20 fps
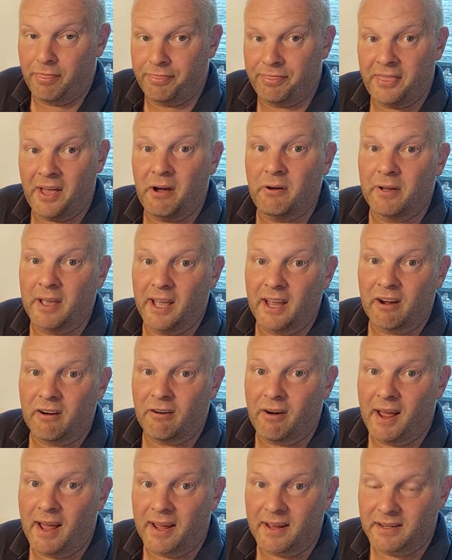That'll get
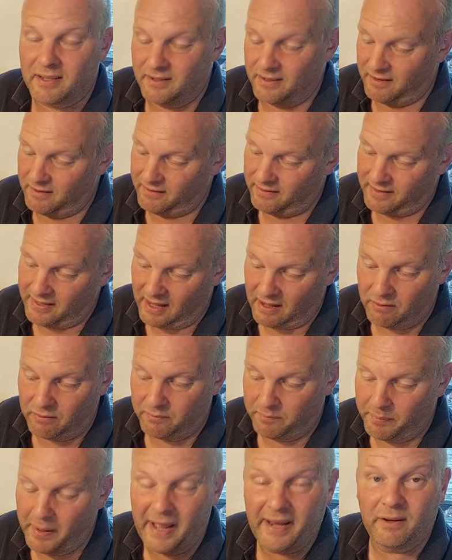cracked,
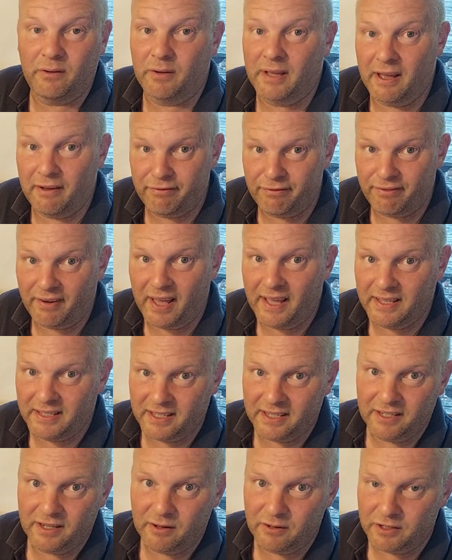paint will get flaked
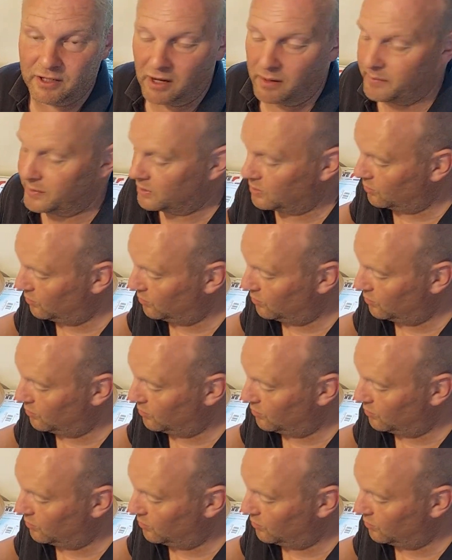in no time at